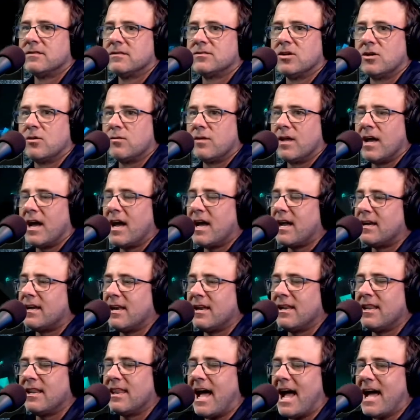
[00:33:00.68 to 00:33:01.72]
so
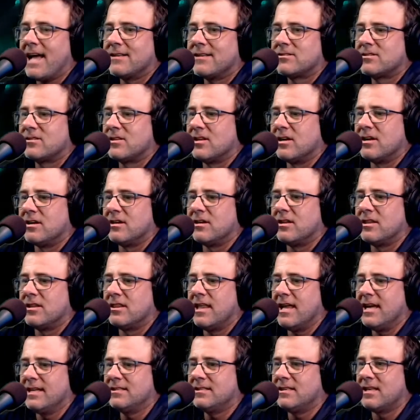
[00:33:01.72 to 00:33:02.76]
that's
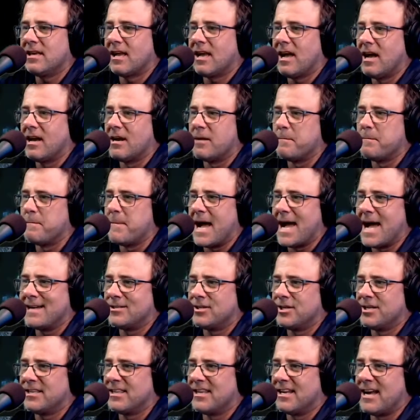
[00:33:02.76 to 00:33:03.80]
the kind of
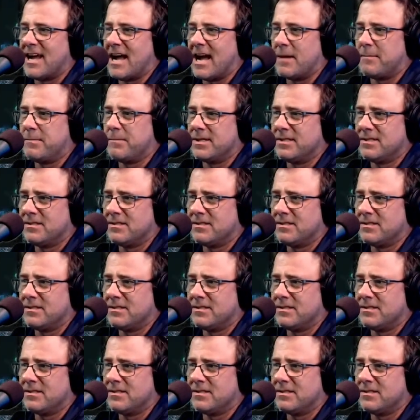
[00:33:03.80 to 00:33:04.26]
magic that happens.